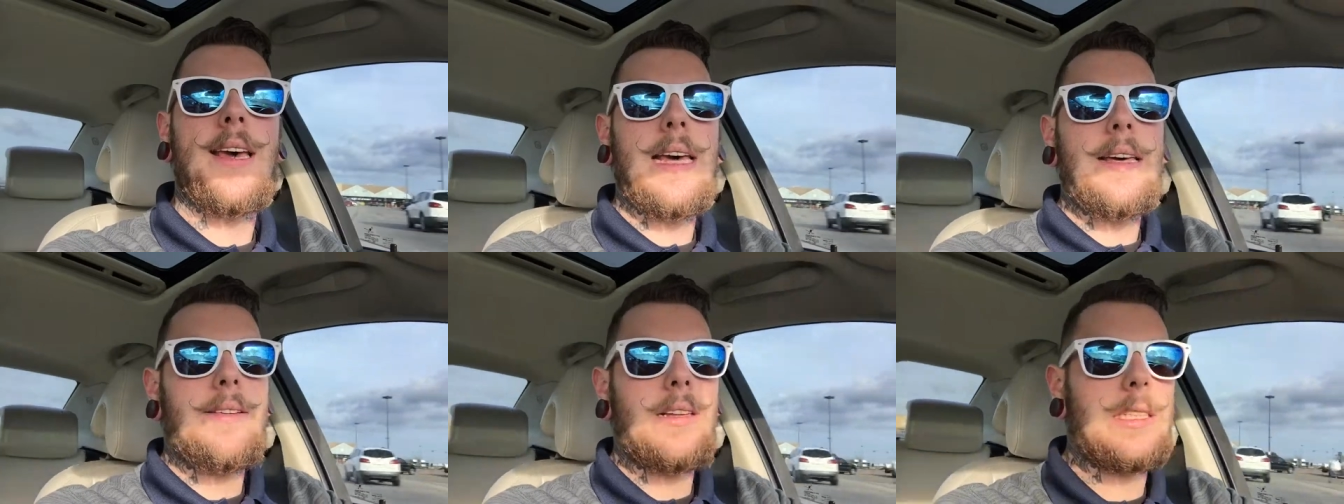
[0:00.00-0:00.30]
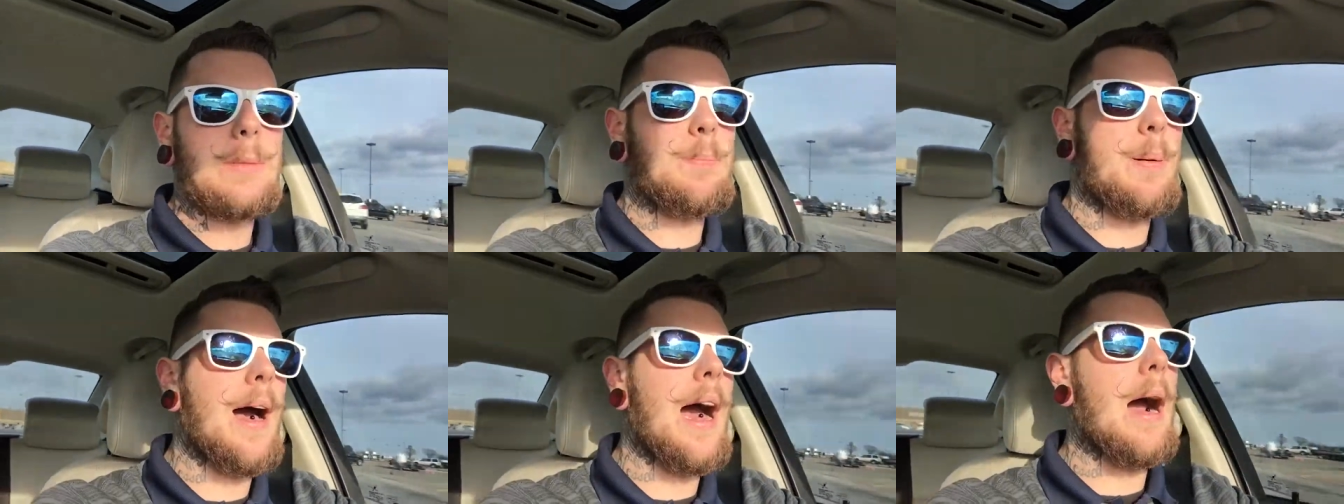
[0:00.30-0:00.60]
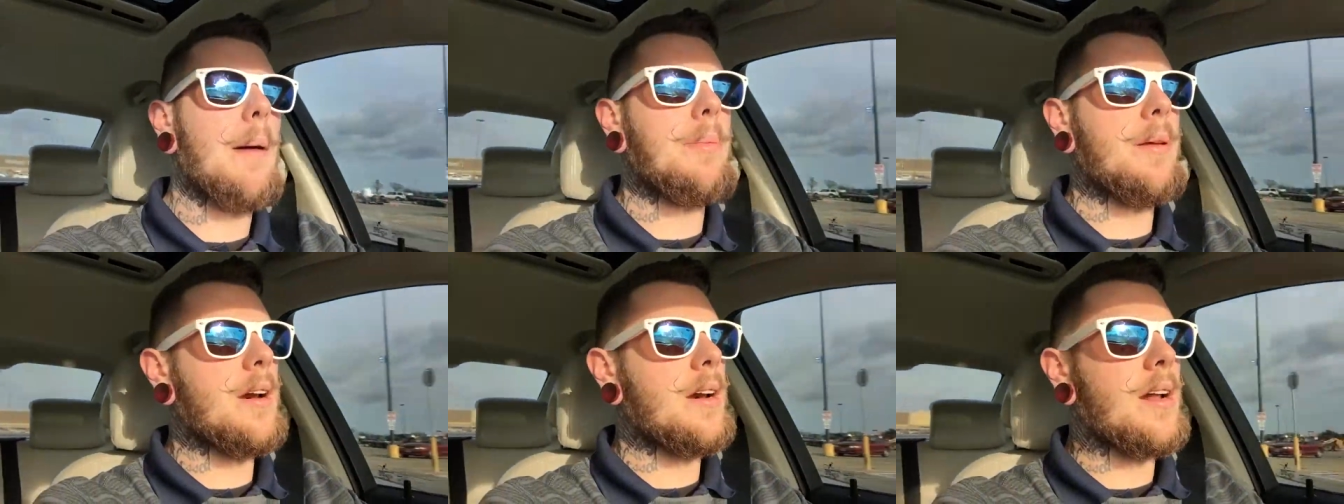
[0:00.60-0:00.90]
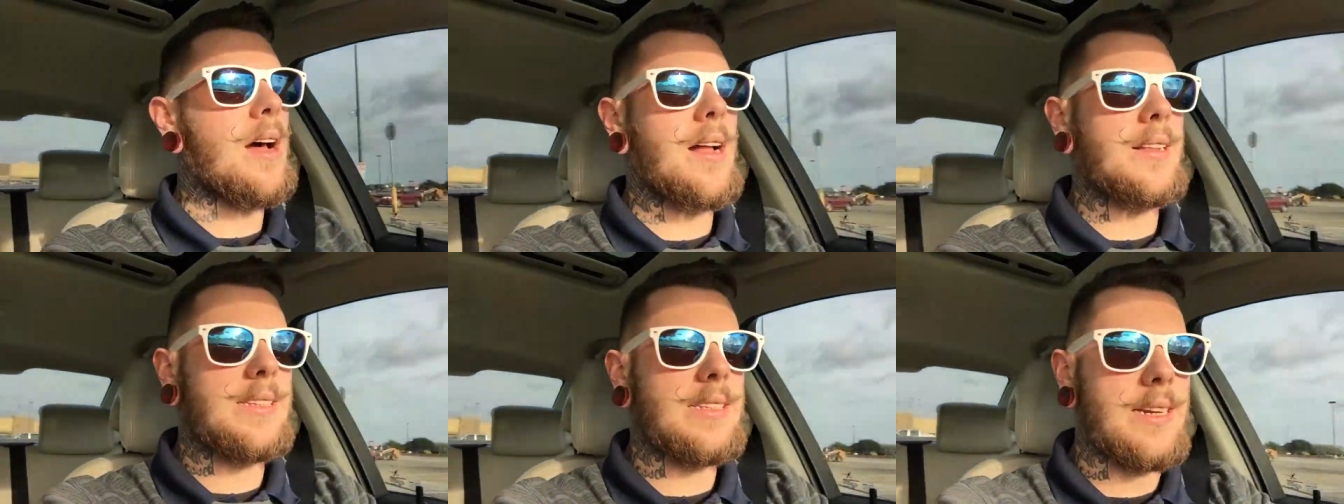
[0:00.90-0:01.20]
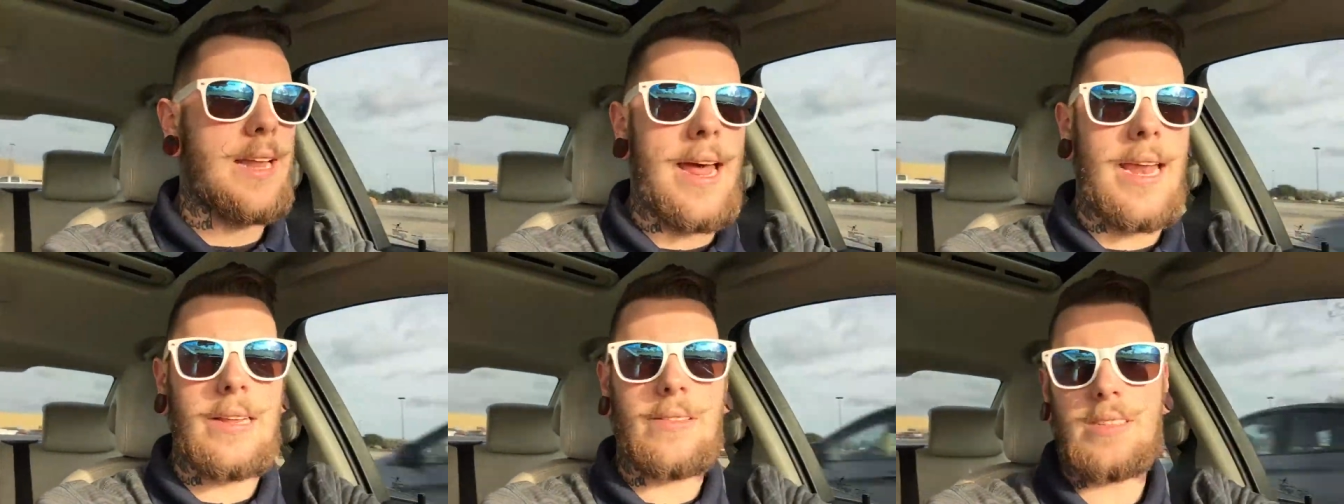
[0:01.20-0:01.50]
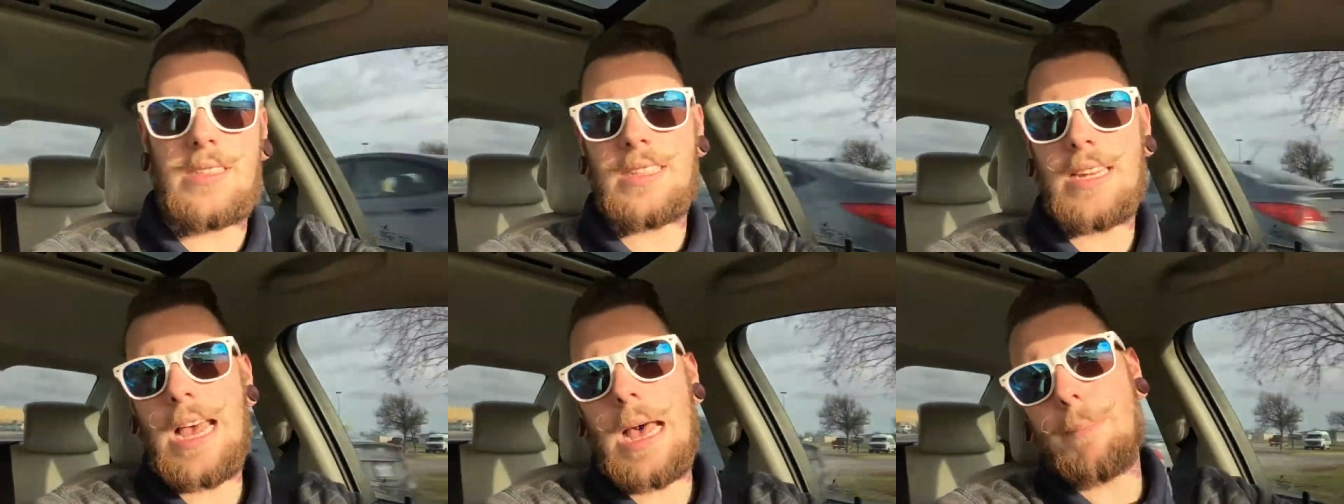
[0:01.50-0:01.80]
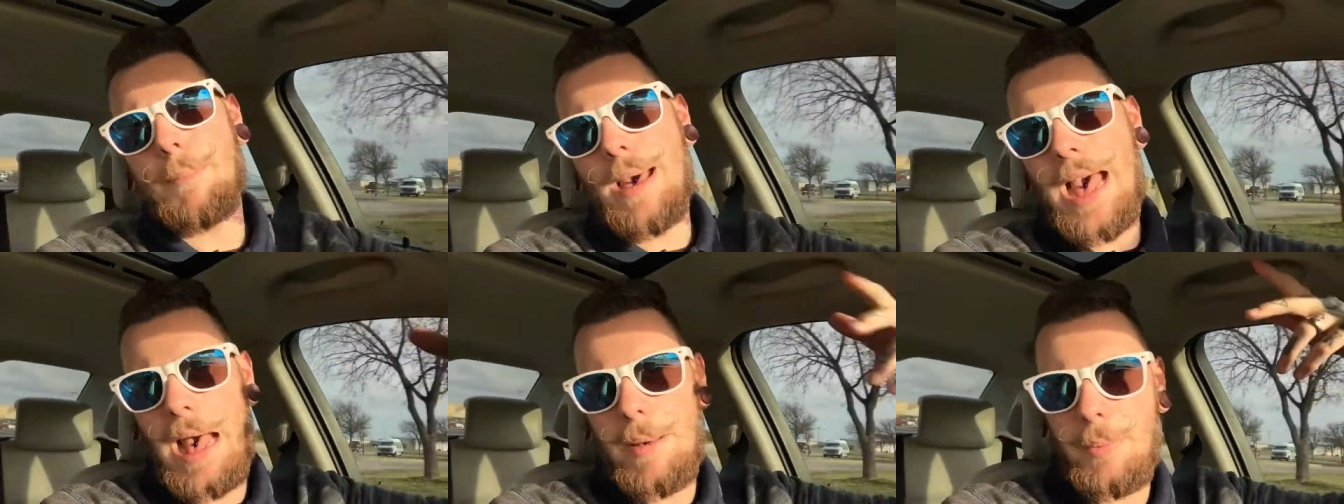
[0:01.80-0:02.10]
if it's popping or not tonight. If it's
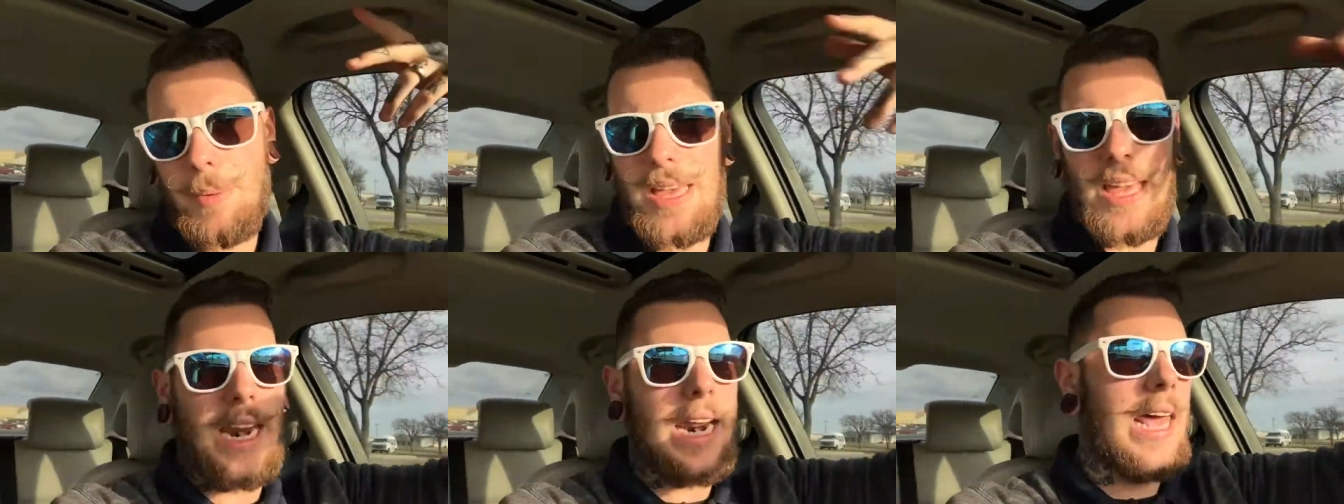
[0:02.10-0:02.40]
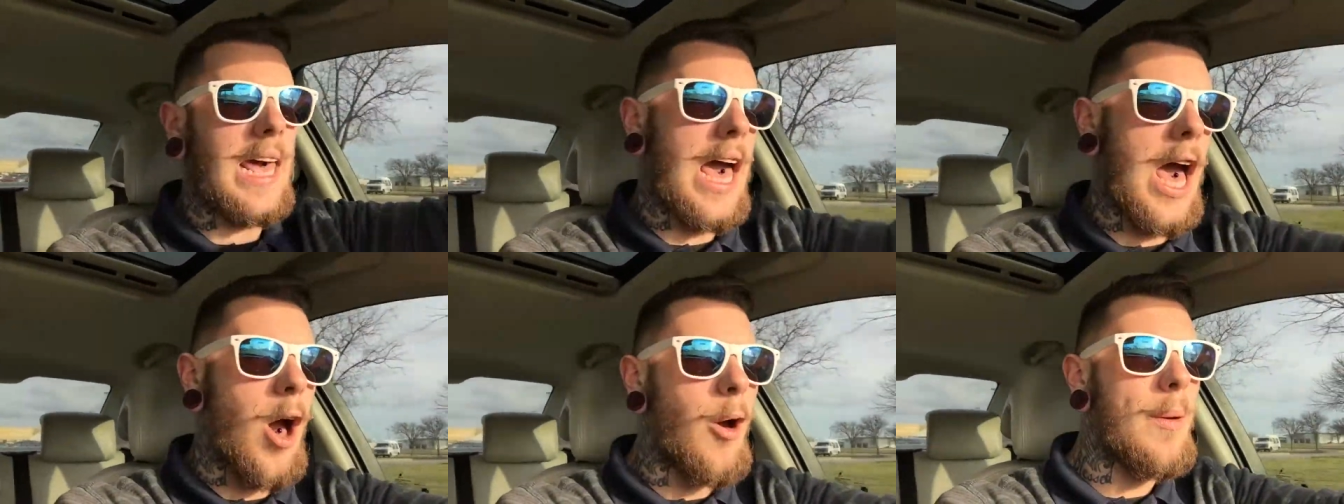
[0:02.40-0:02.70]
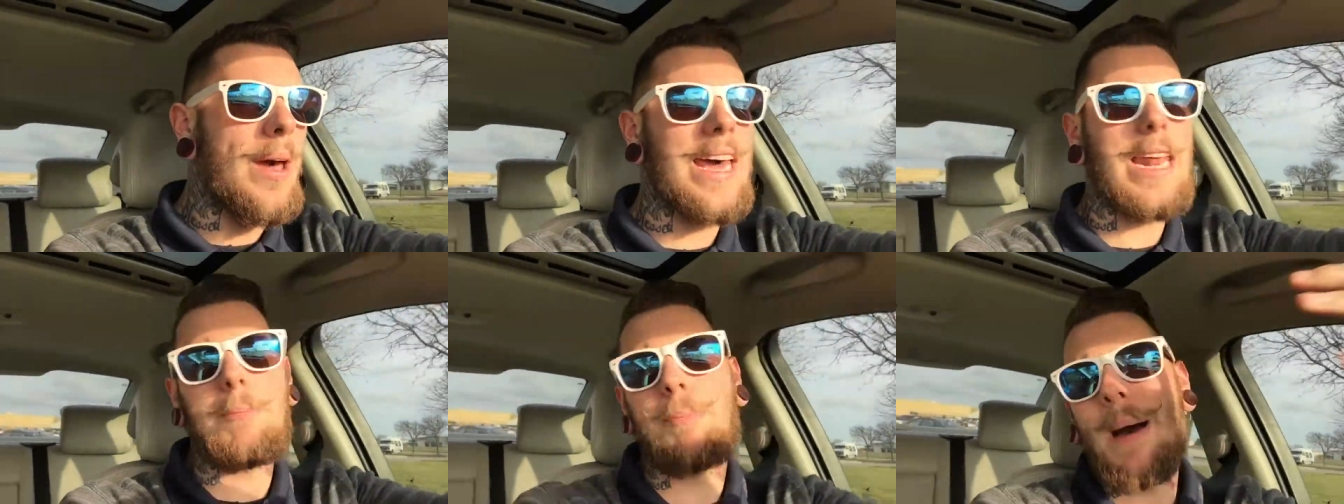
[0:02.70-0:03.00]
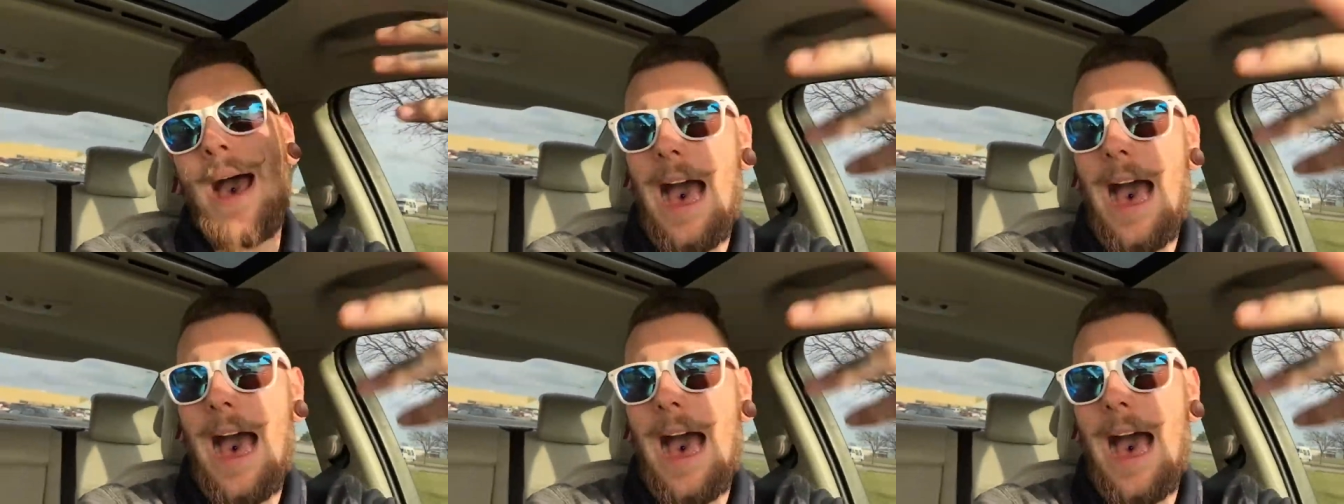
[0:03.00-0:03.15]
not popping, we gotta go. We gotta